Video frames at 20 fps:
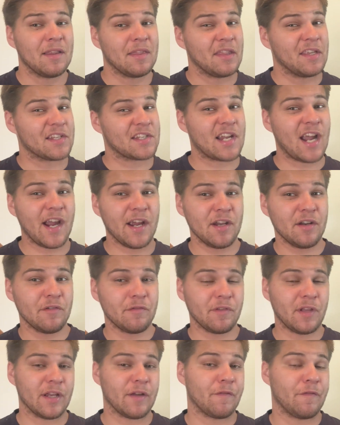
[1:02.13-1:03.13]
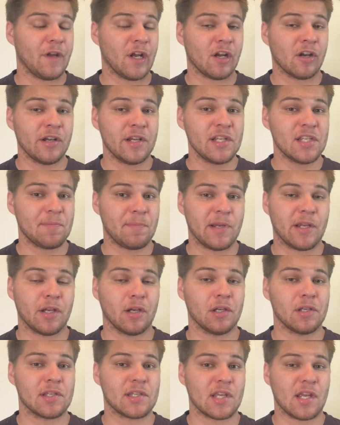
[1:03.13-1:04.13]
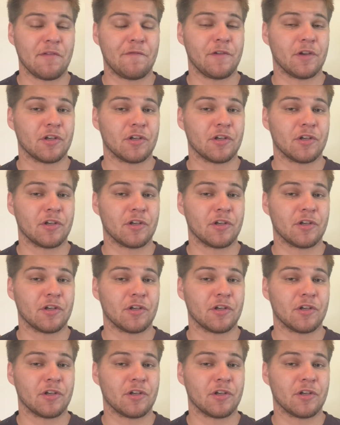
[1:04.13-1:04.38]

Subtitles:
this kind of varies, because if